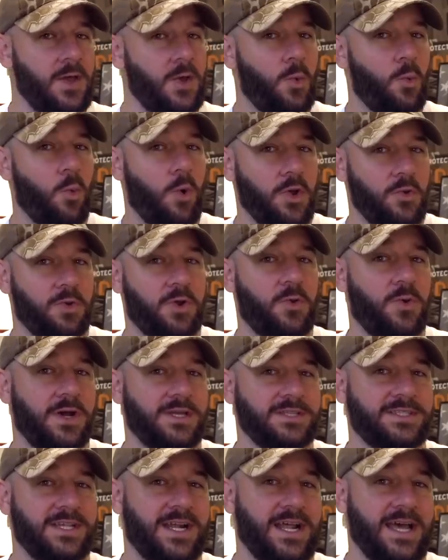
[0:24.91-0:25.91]
One
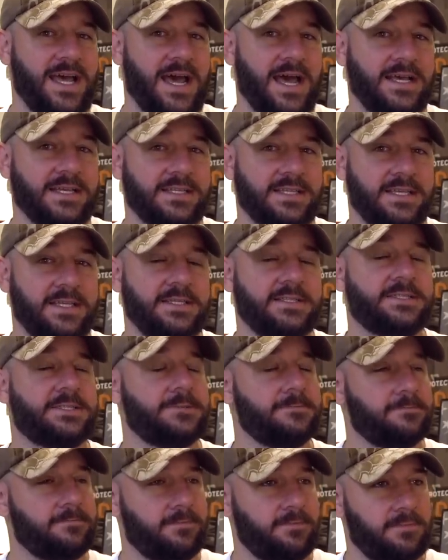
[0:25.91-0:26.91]
request that I ask is
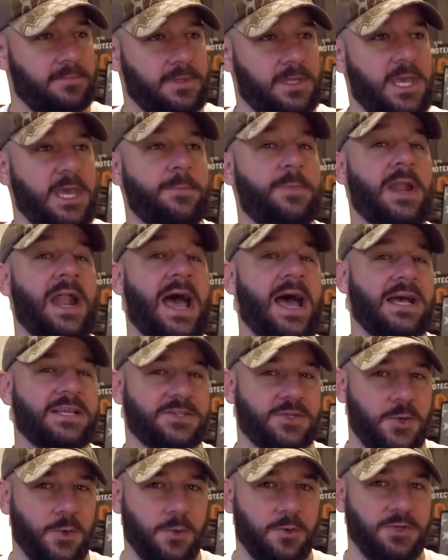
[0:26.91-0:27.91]
keep it as
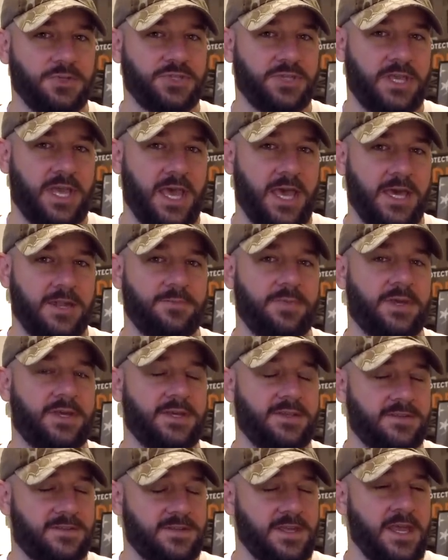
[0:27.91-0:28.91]
cool as you can
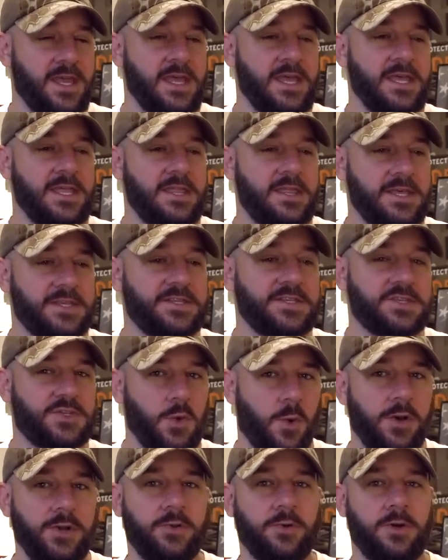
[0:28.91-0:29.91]
because this is
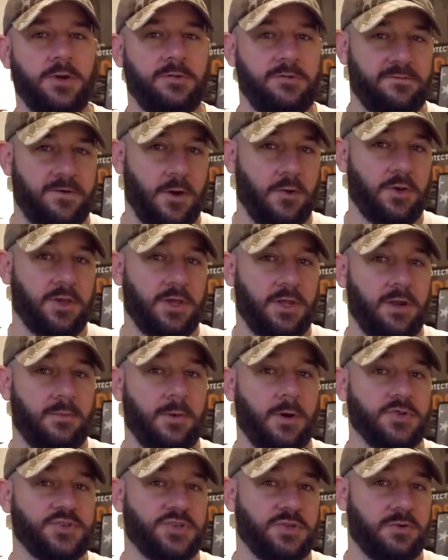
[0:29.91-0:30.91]
going to invoke an
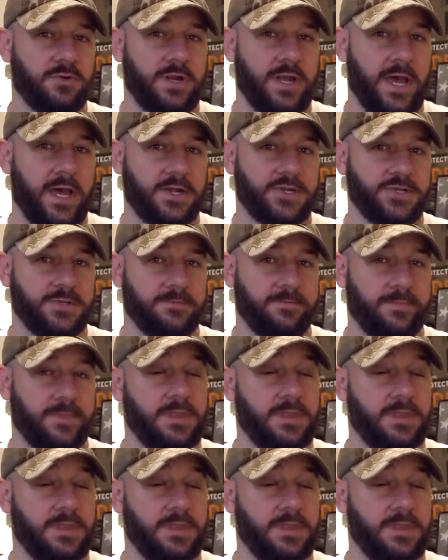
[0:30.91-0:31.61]
emotional reaction.